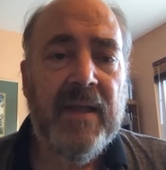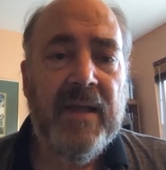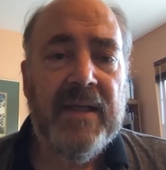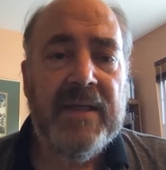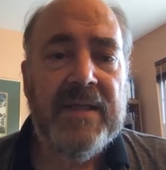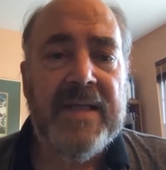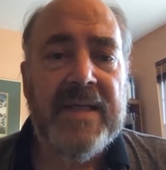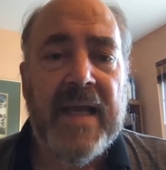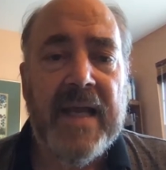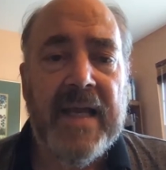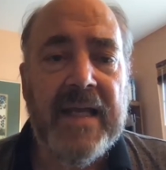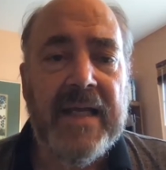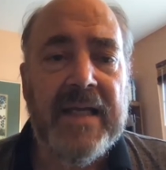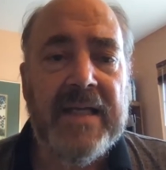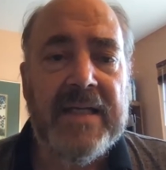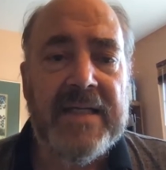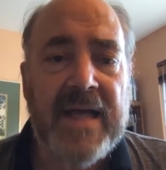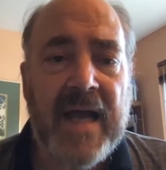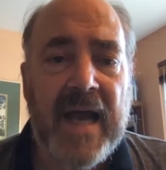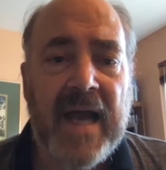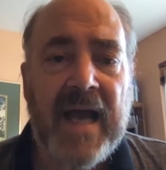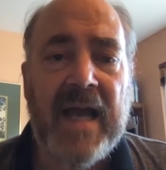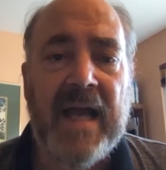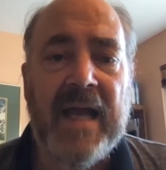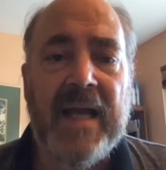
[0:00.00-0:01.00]
Take
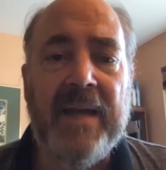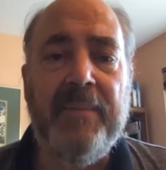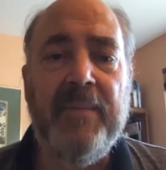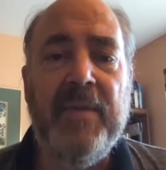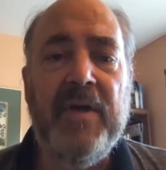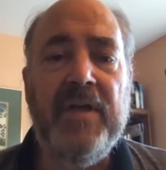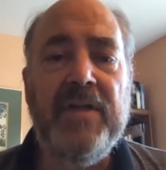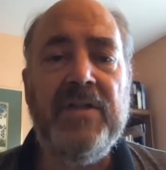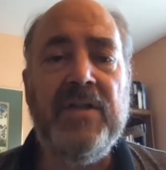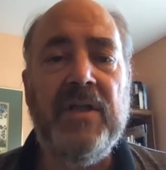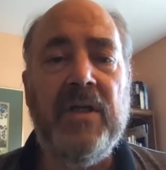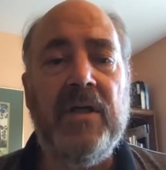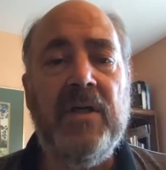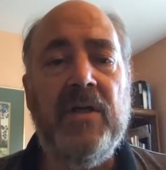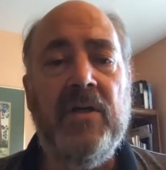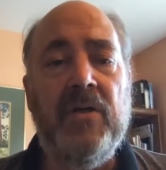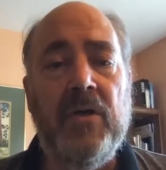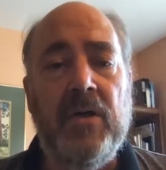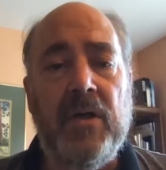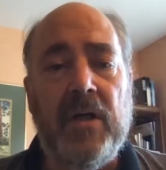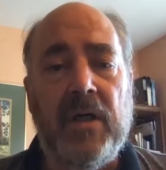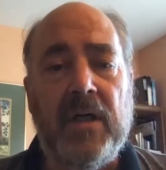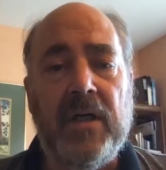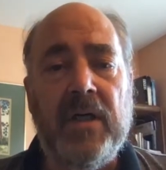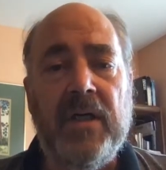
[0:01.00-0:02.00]
time to
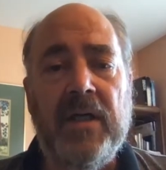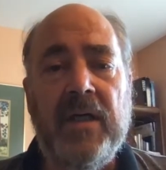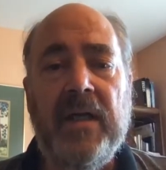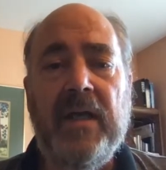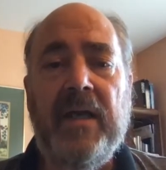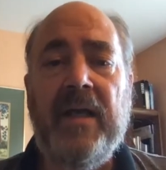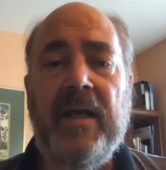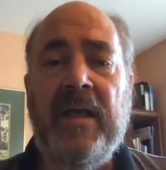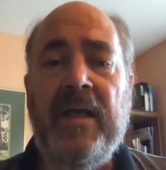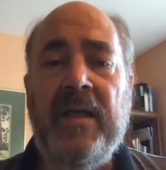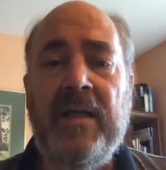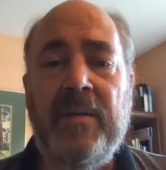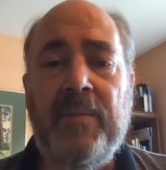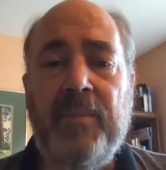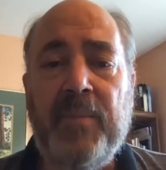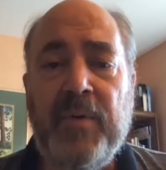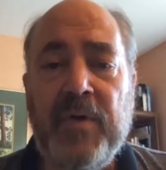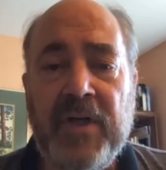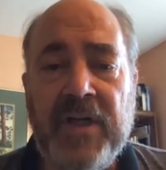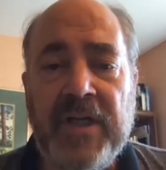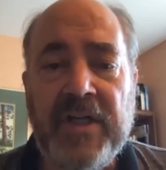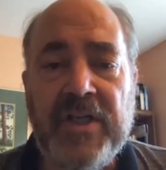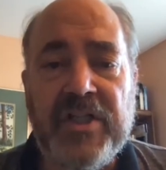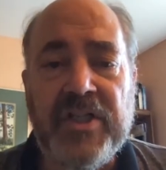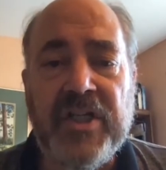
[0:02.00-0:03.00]
cook and
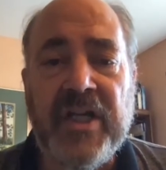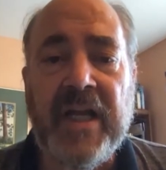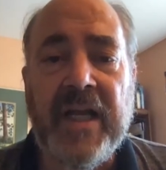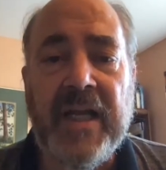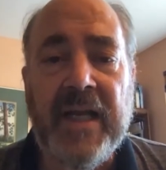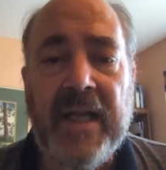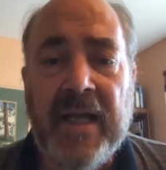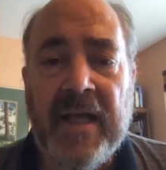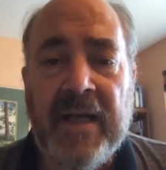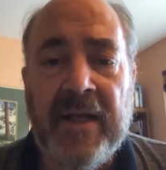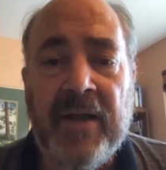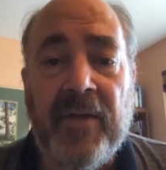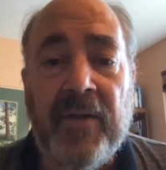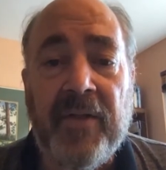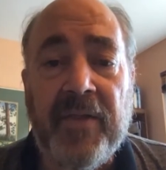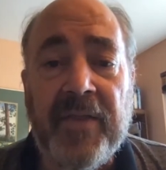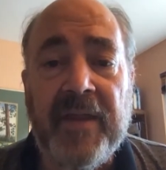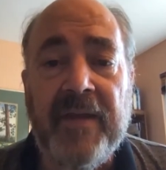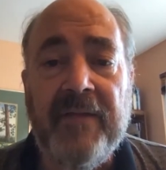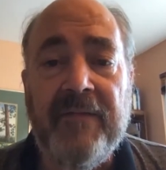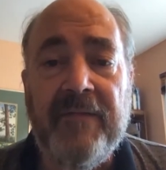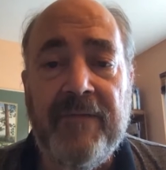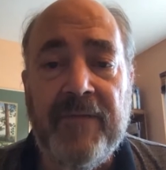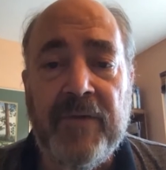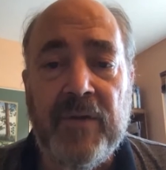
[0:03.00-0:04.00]
appreciate
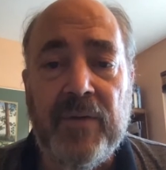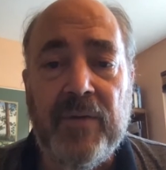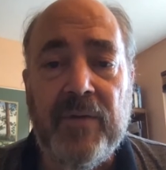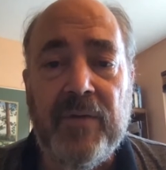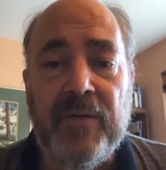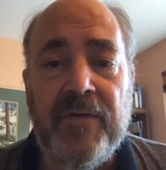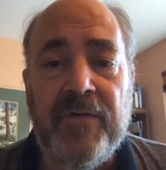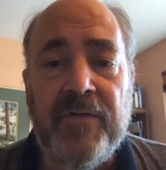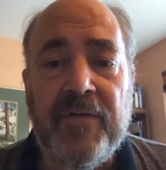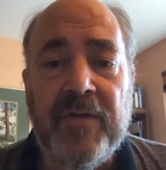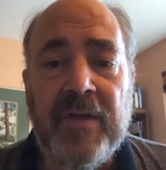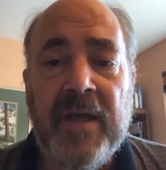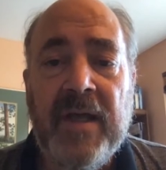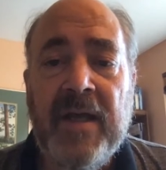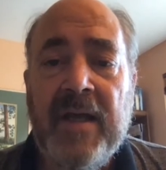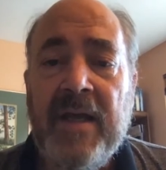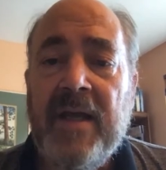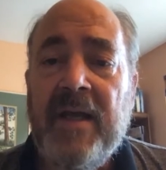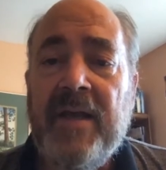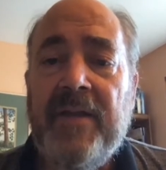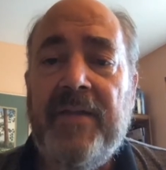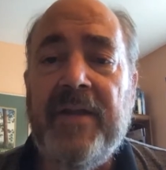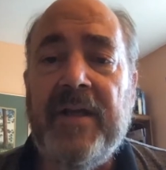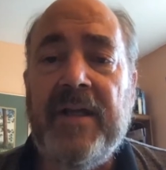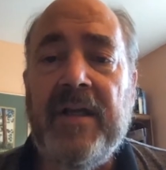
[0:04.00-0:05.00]
healthy foods.
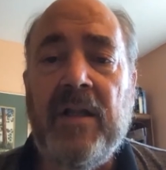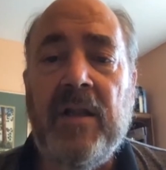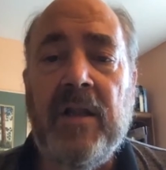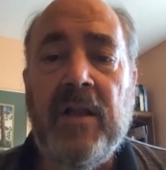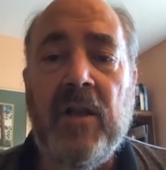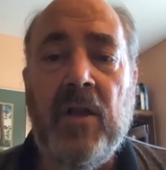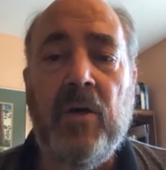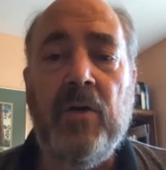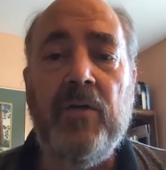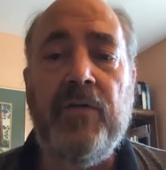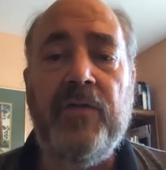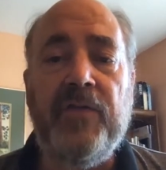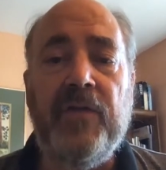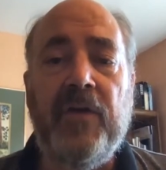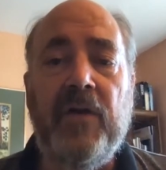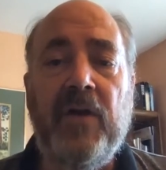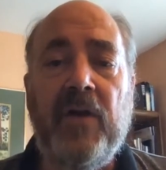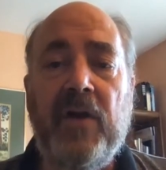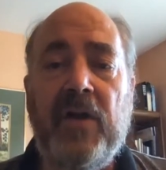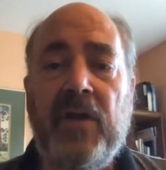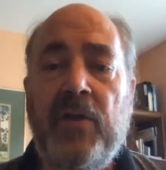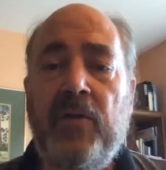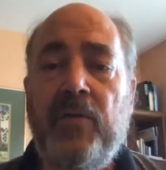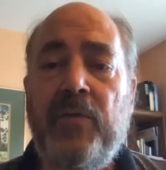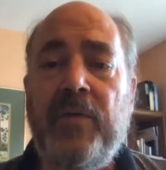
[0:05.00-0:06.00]
The closer
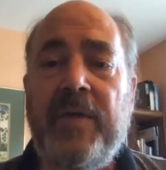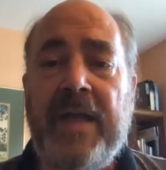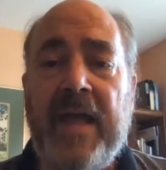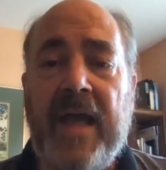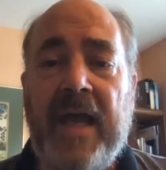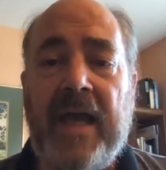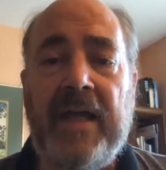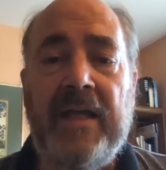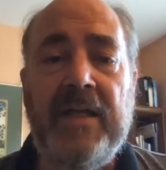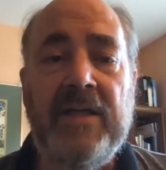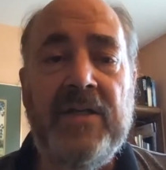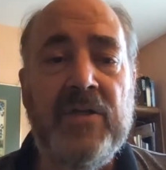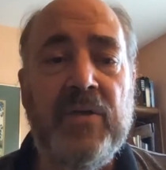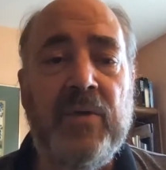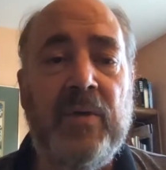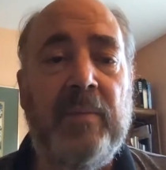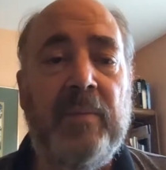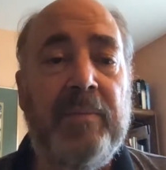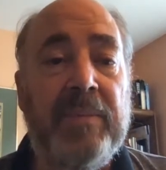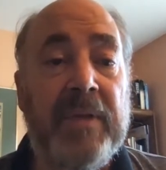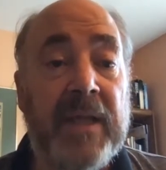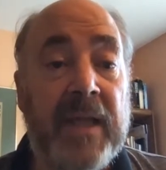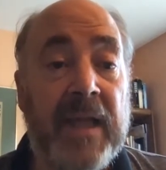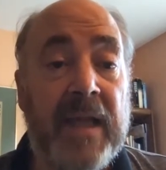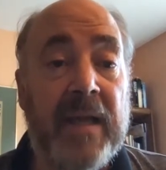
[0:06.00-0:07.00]
you get to a
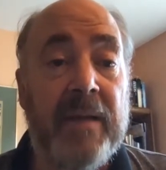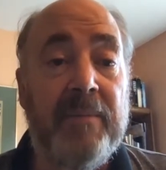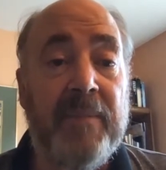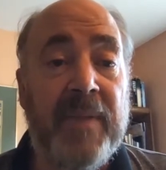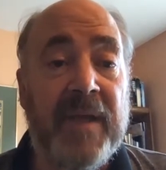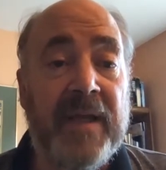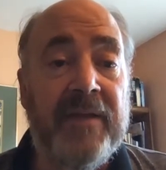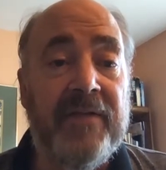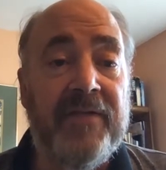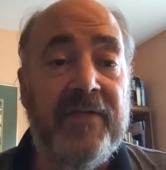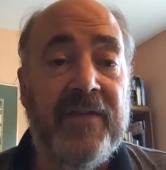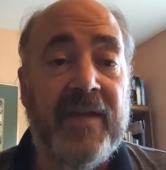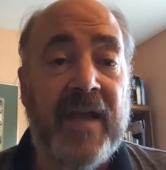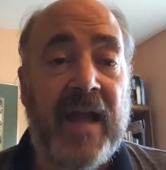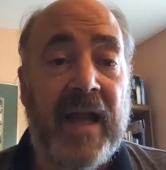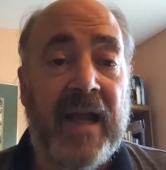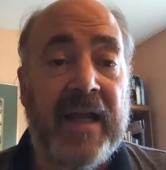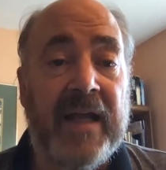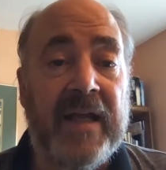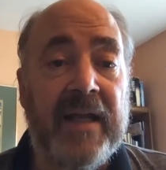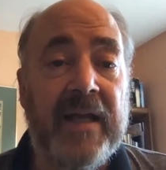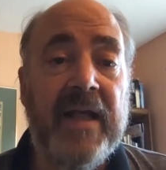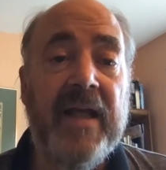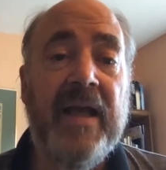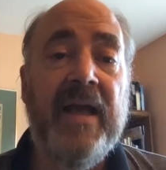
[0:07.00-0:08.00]
plant-based
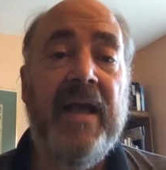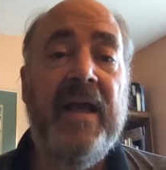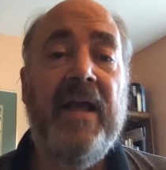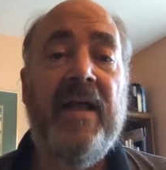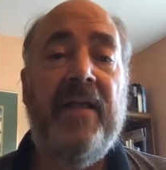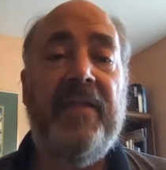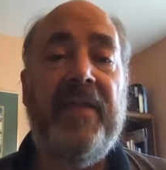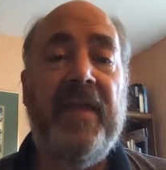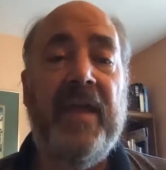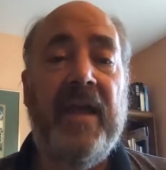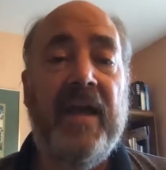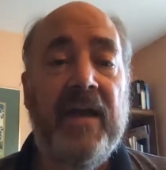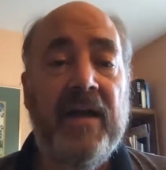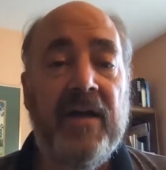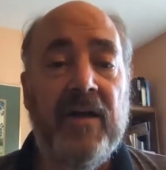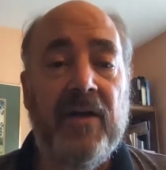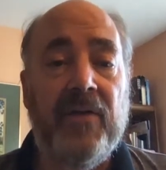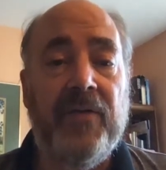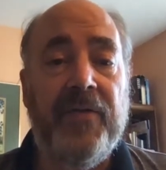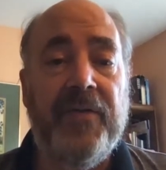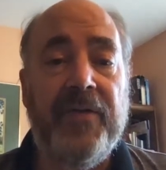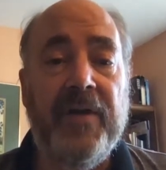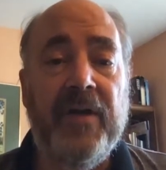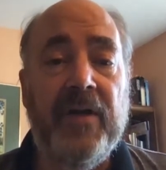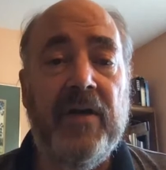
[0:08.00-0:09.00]
diet, the
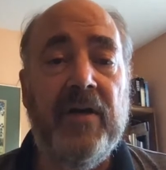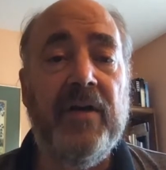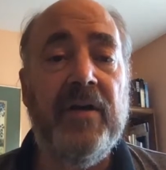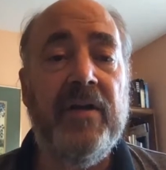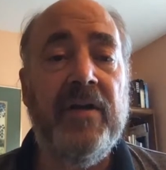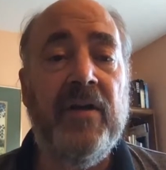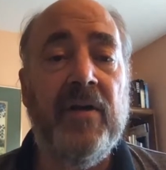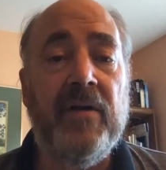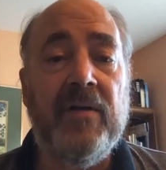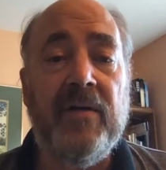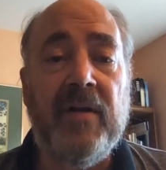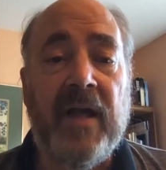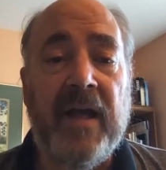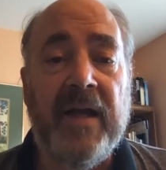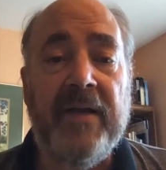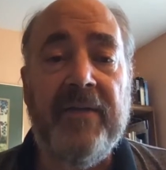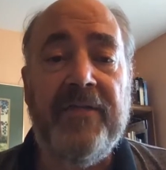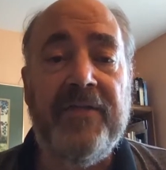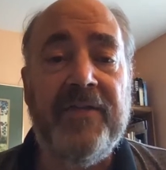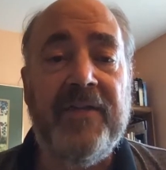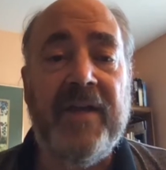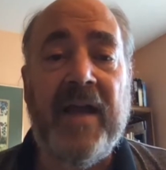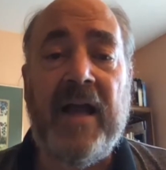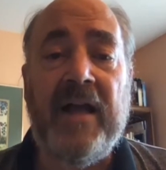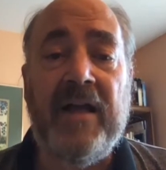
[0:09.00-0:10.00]
healthier your
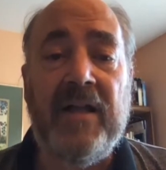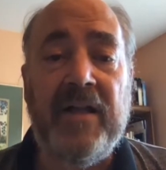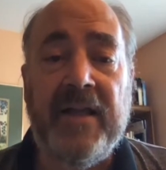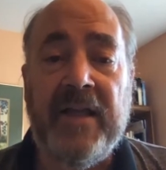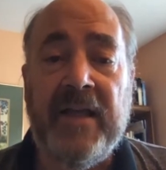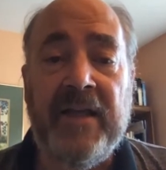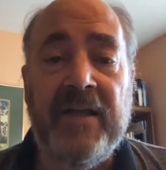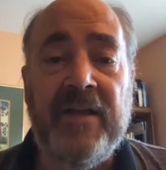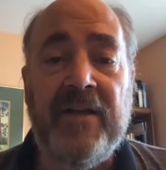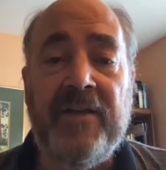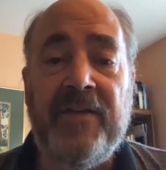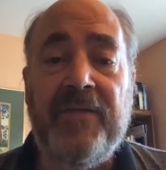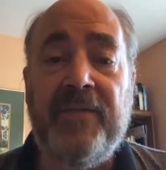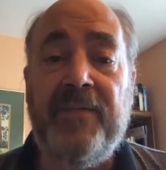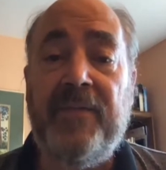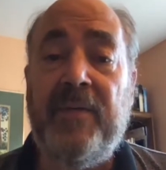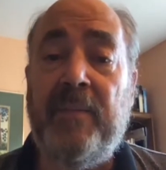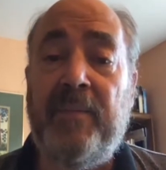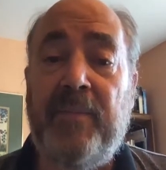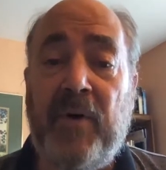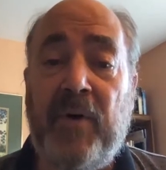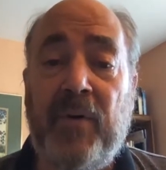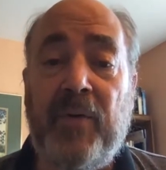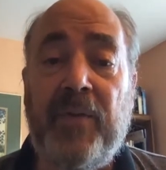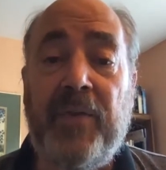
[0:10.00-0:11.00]
lifestyle is for
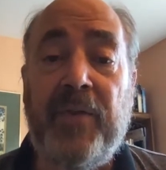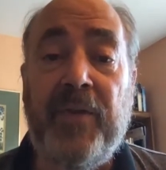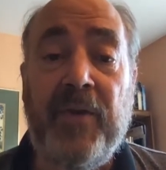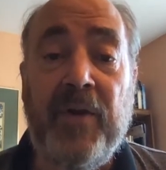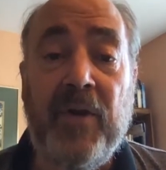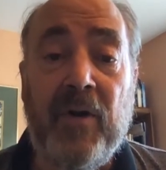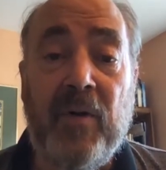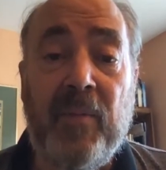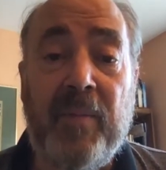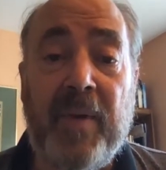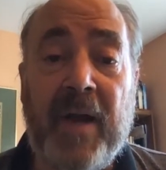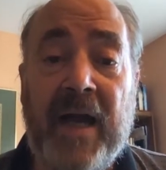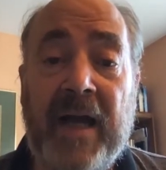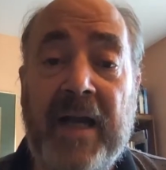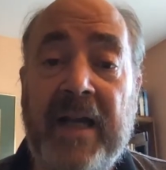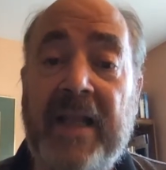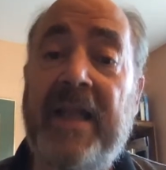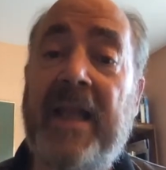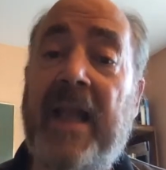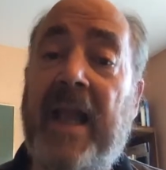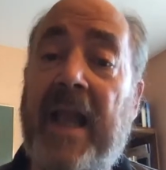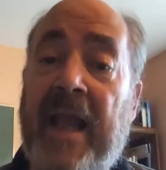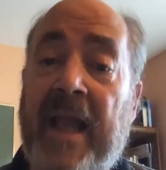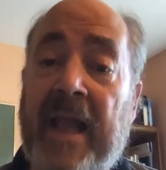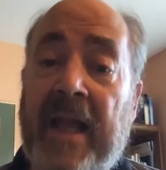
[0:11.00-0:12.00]
both your
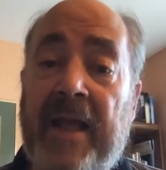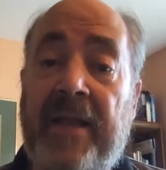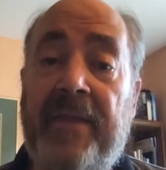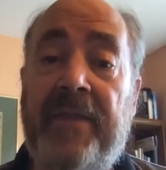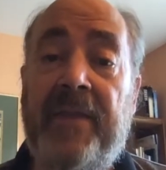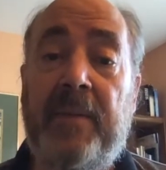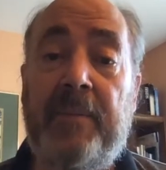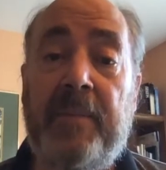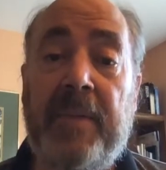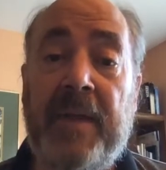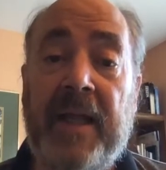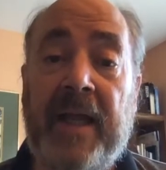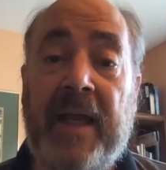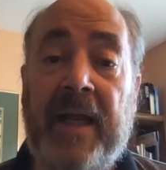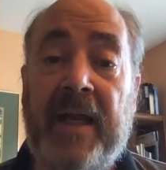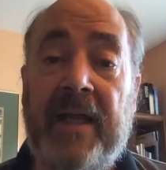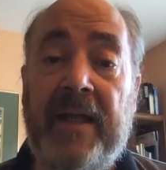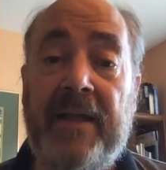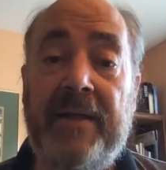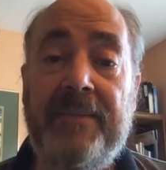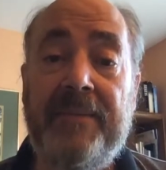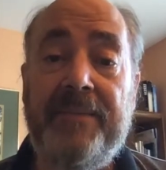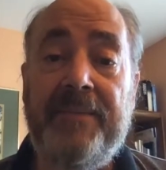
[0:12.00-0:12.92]
body and the planet.